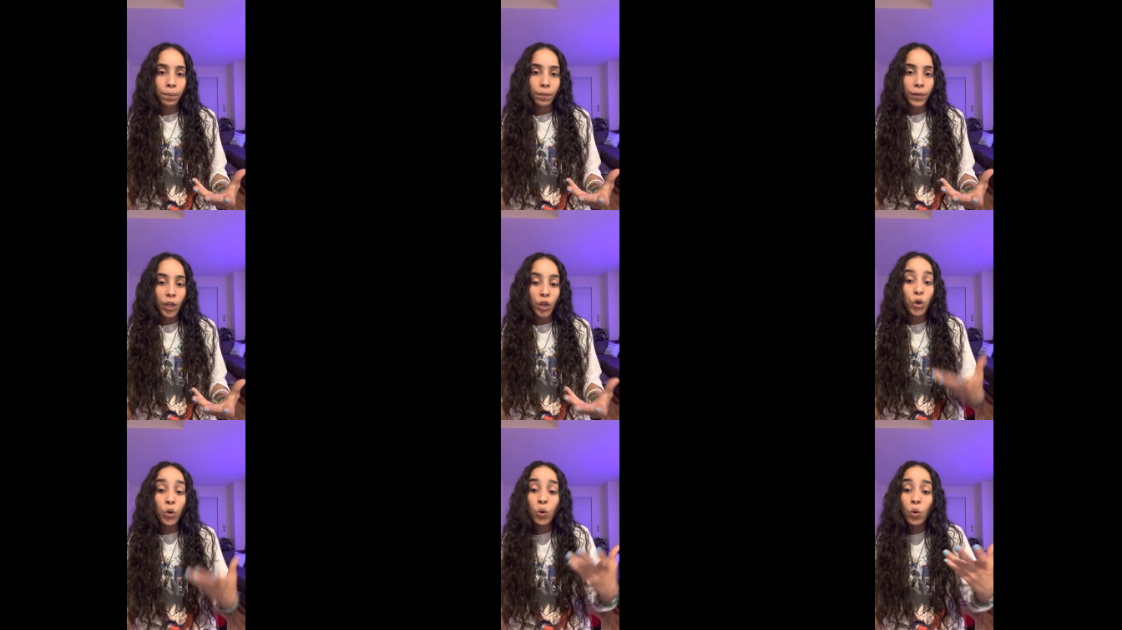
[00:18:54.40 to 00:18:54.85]

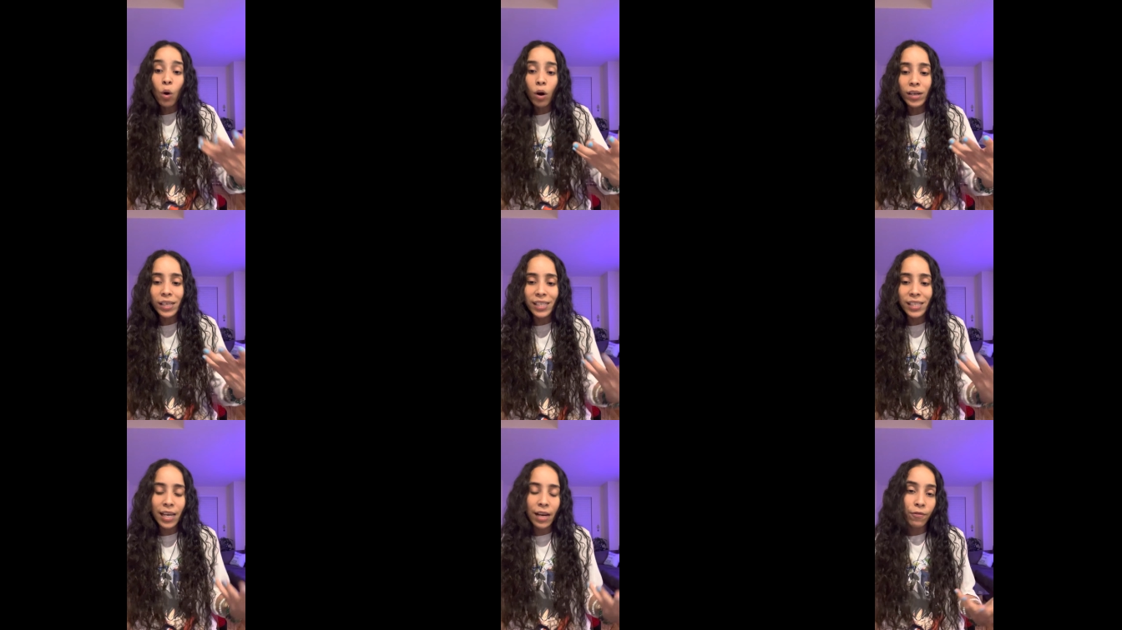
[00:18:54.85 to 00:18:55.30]
You are
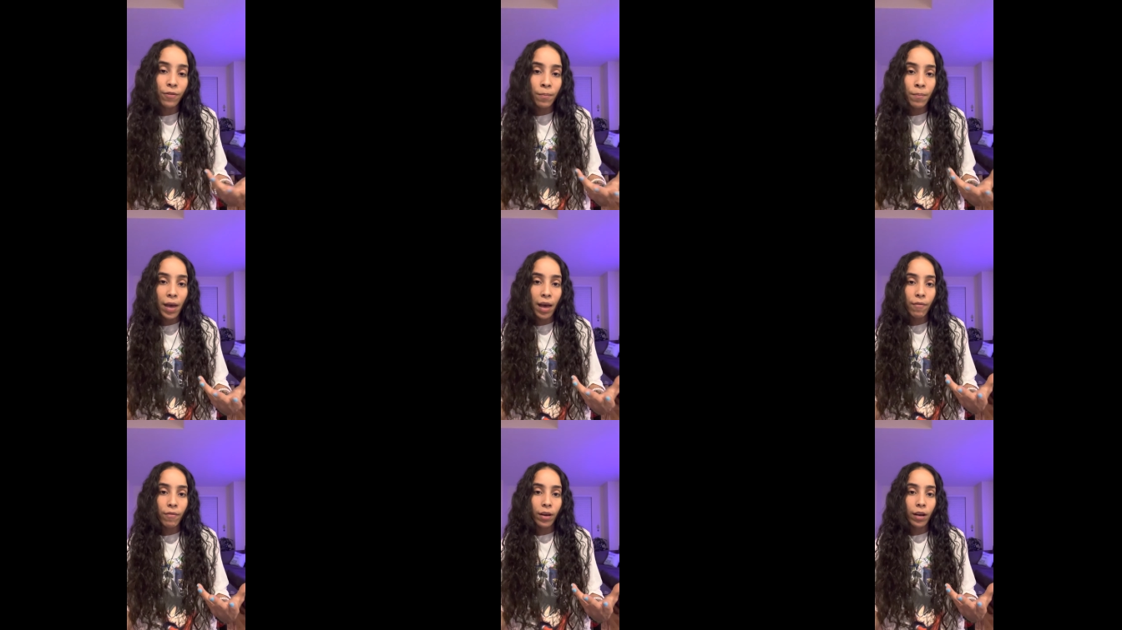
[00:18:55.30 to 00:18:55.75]
sent from
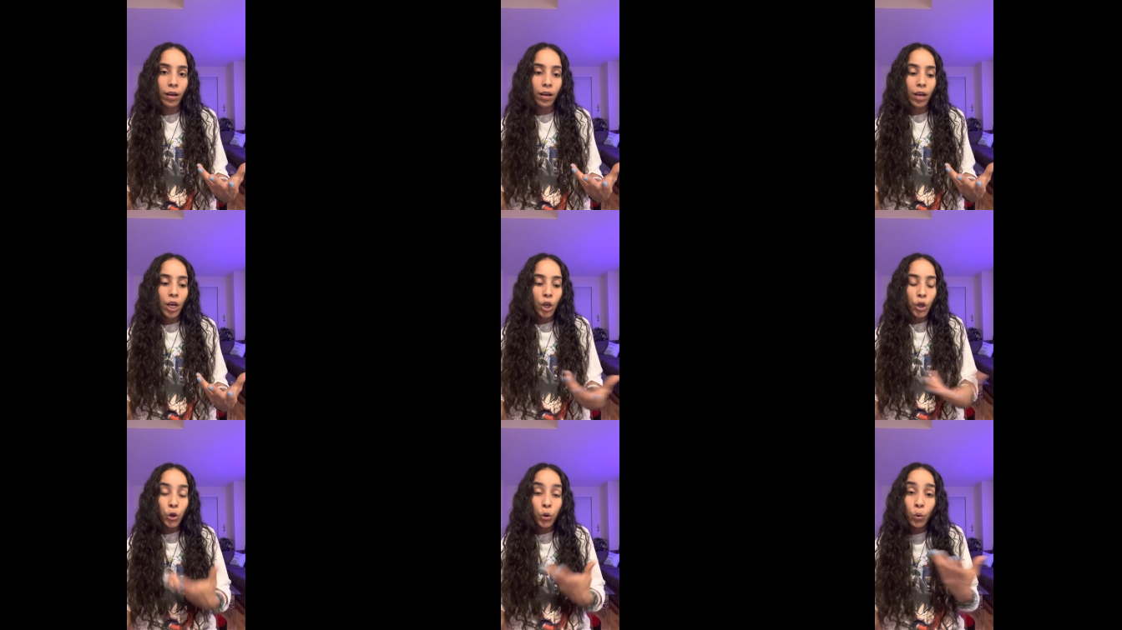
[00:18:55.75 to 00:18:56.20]
heaven.
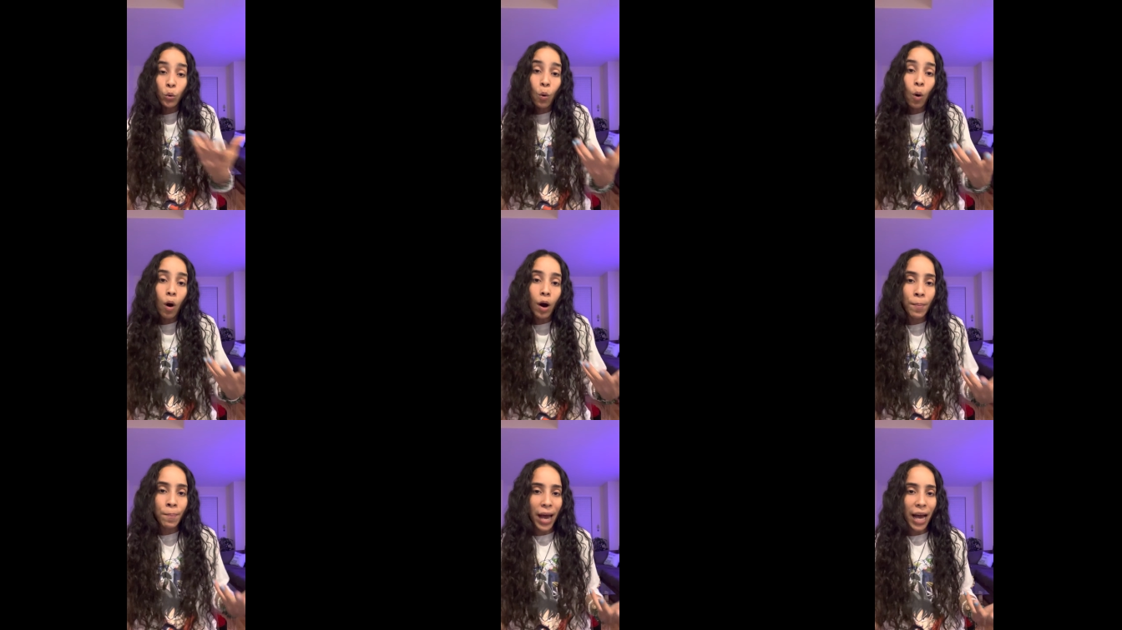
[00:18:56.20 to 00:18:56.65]
You
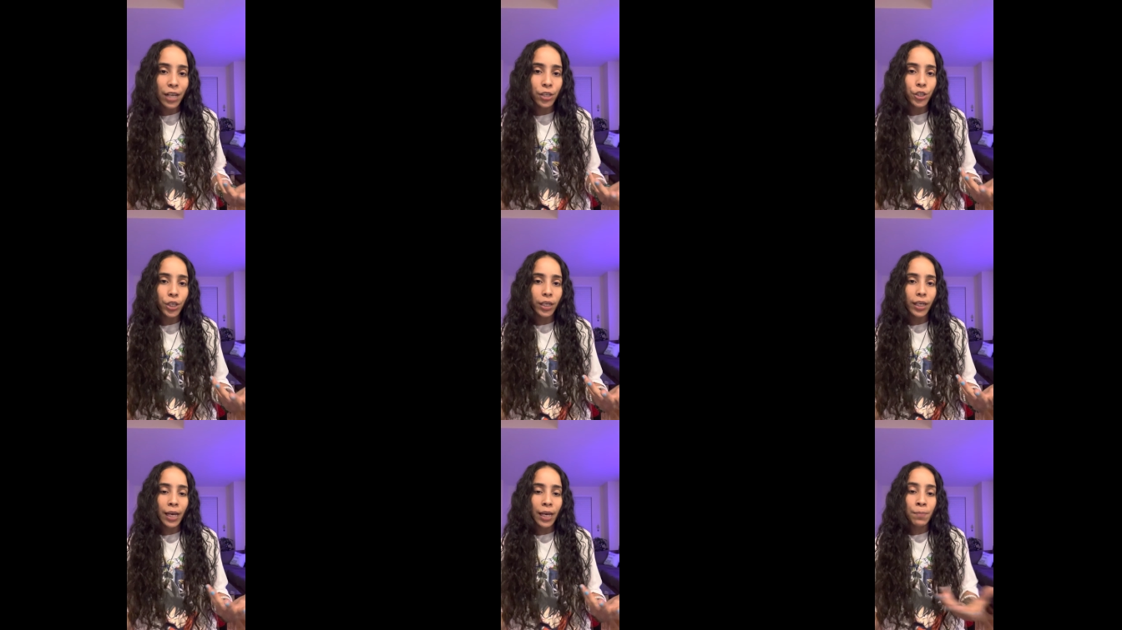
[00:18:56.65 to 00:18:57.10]
are
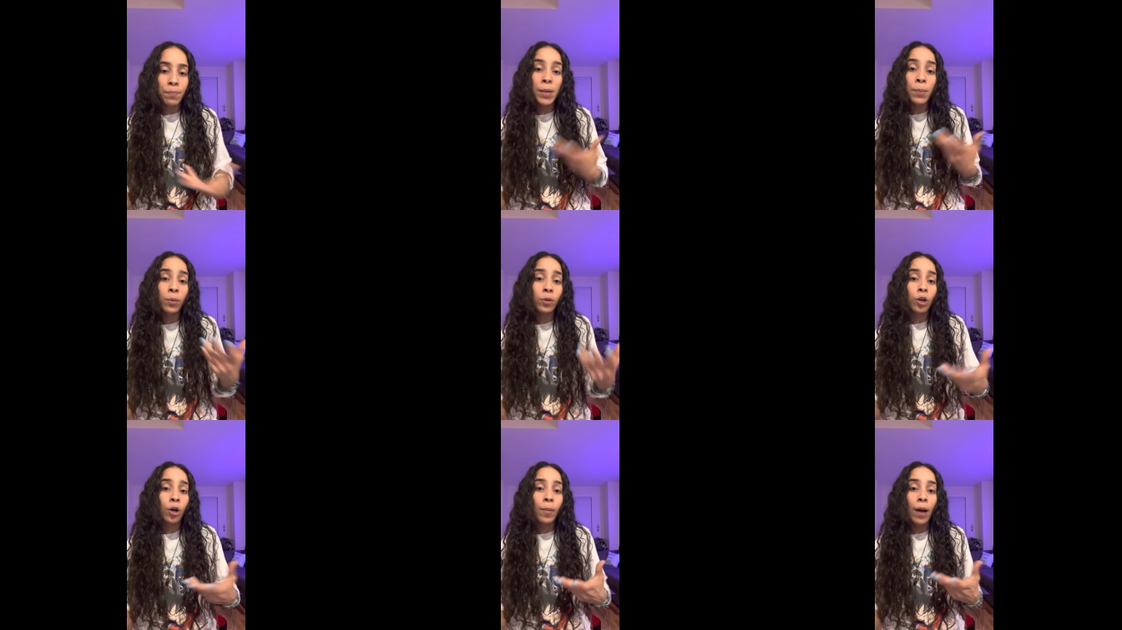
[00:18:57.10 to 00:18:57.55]
magic and
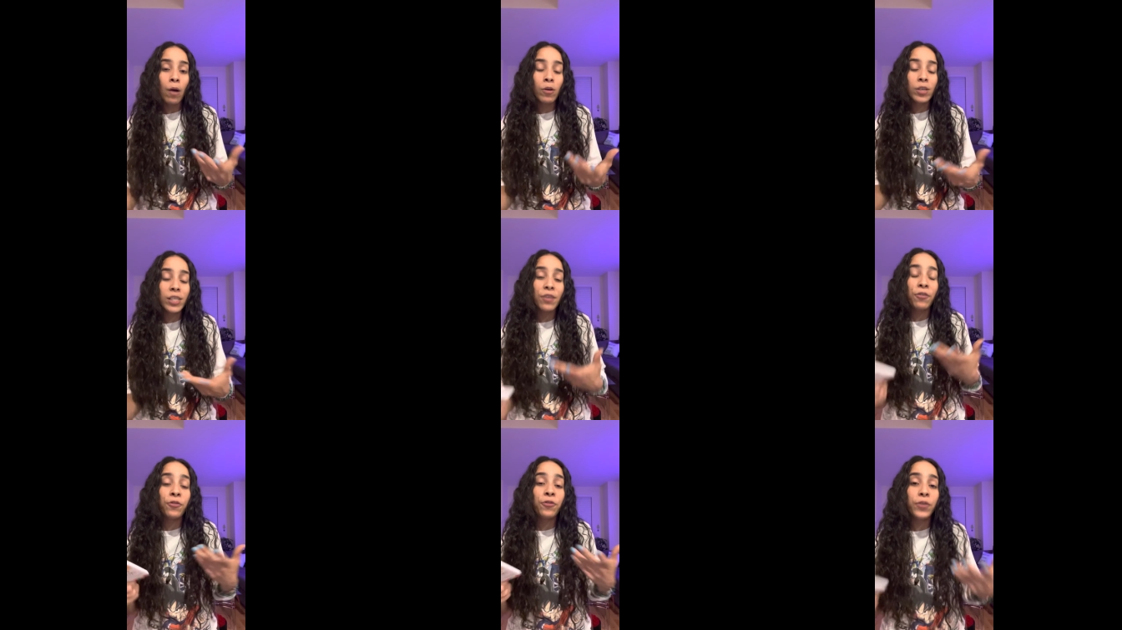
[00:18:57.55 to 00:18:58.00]
people are about
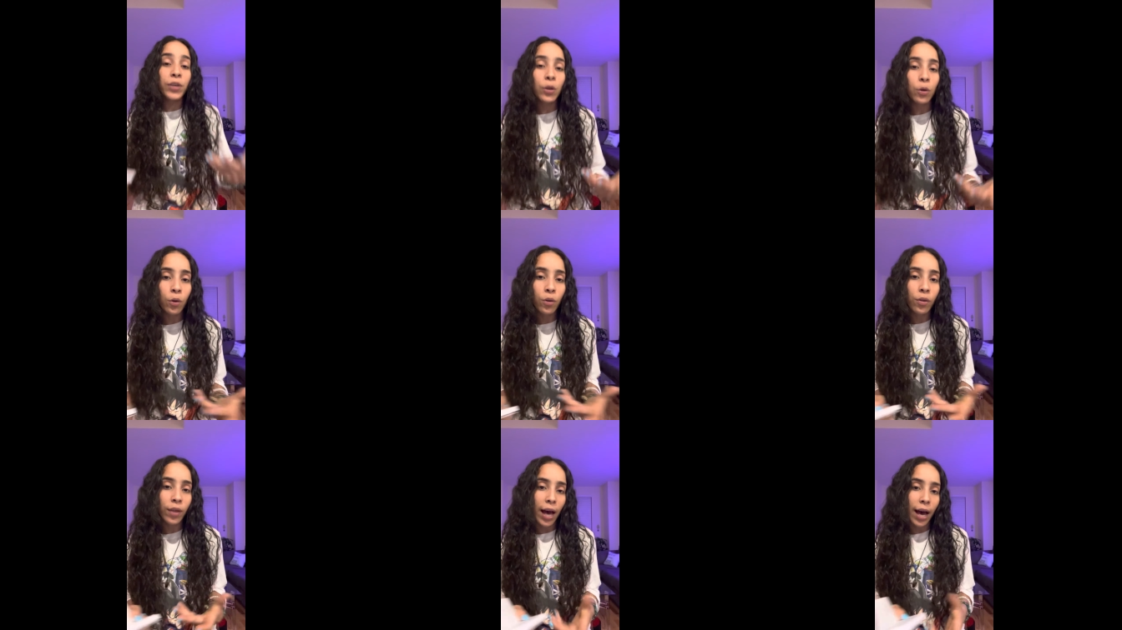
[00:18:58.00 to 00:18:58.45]
to
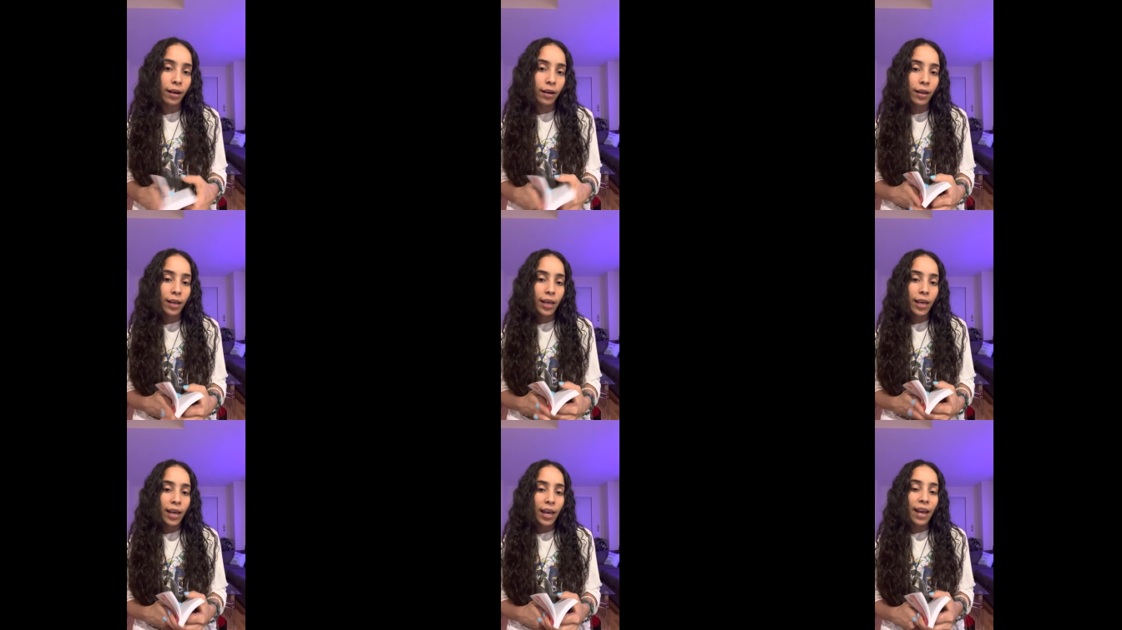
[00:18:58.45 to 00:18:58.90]
feel that
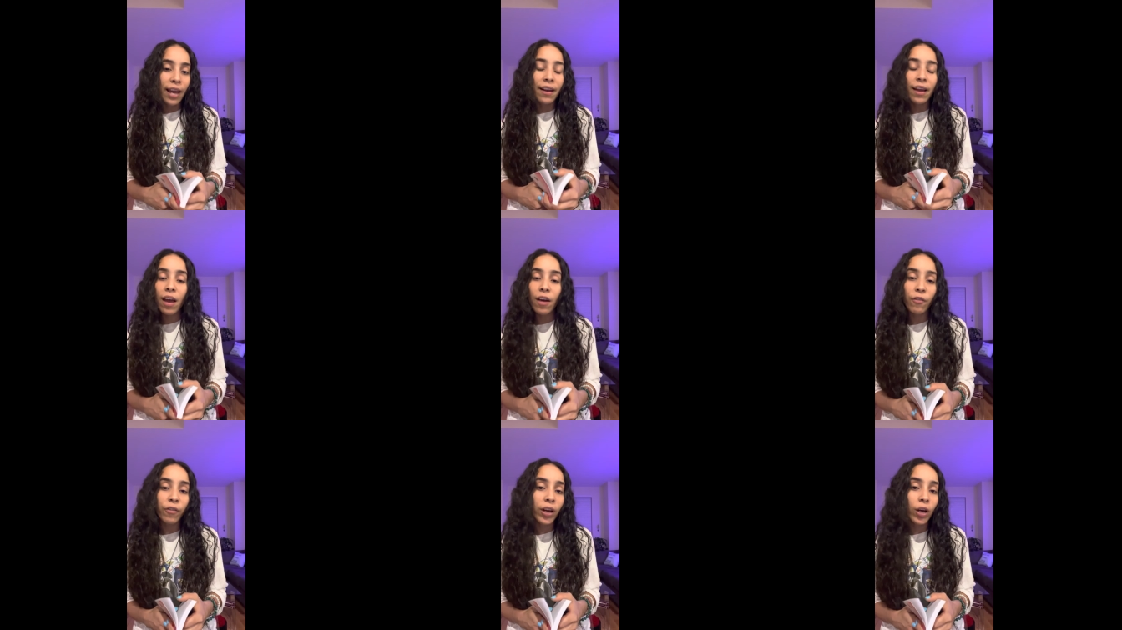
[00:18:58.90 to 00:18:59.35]
in
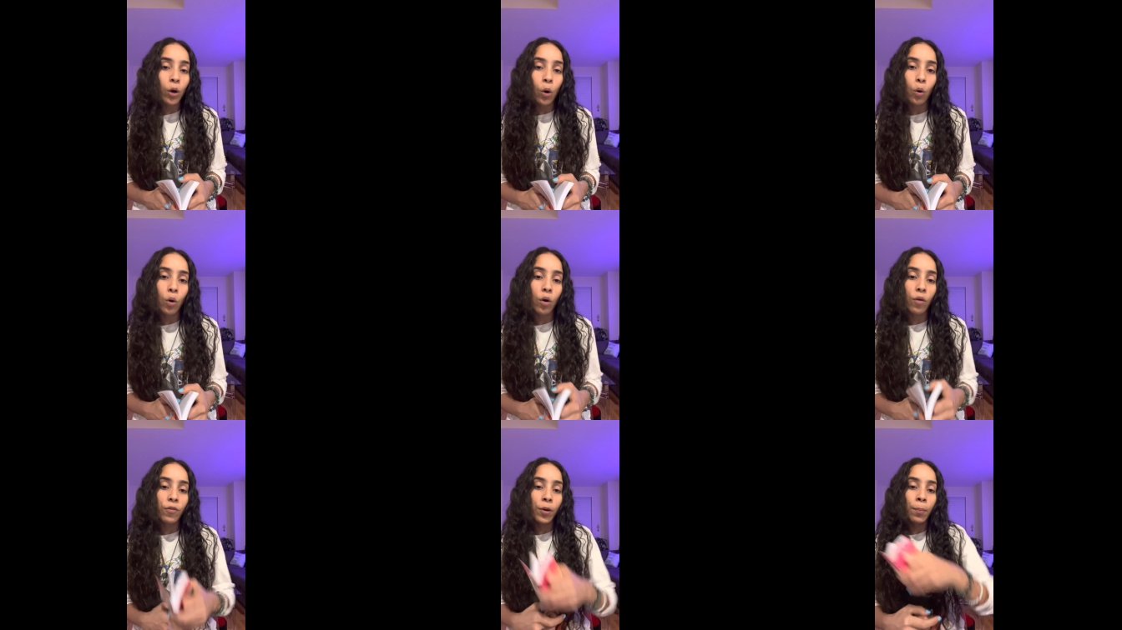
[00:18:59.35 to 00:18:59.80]
every
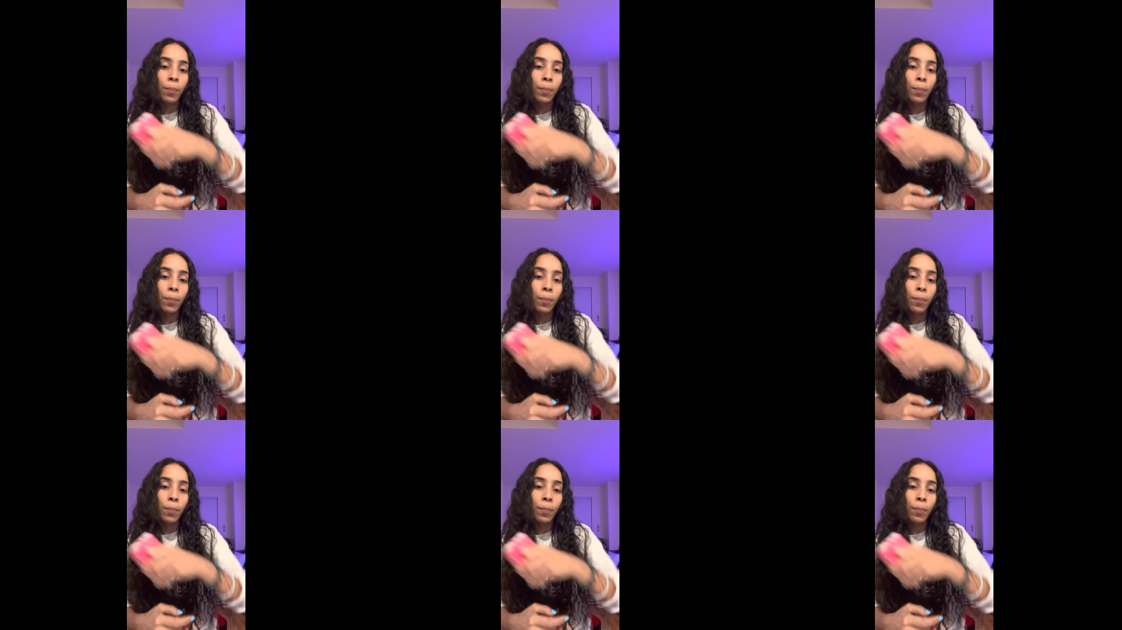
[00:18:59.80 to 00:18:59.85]
core of their